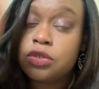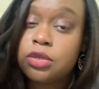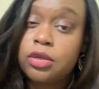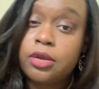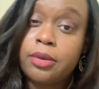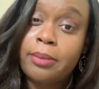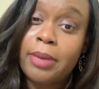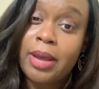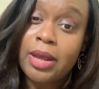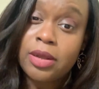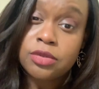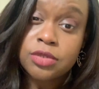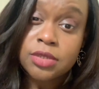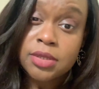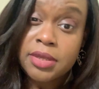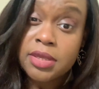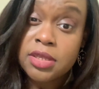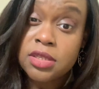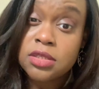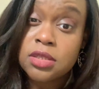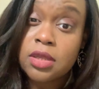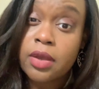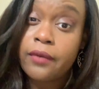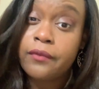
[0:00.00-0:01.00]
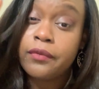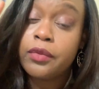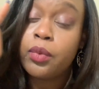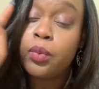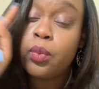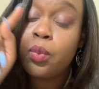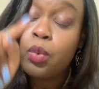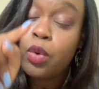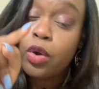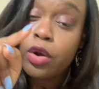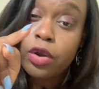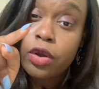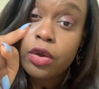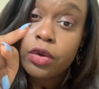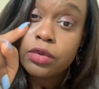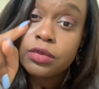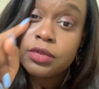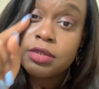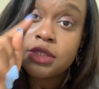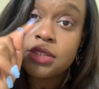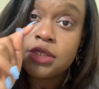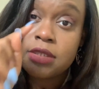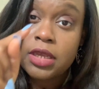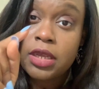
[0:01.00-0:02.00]
Yabowskis of the world
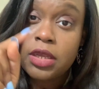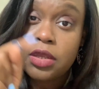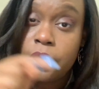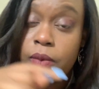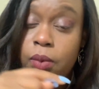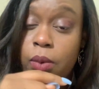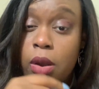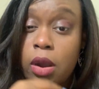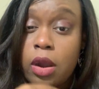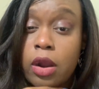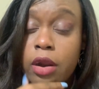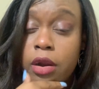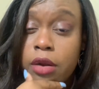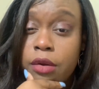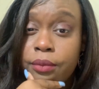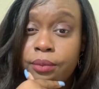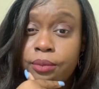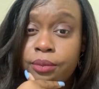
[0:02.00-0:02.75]
say you are.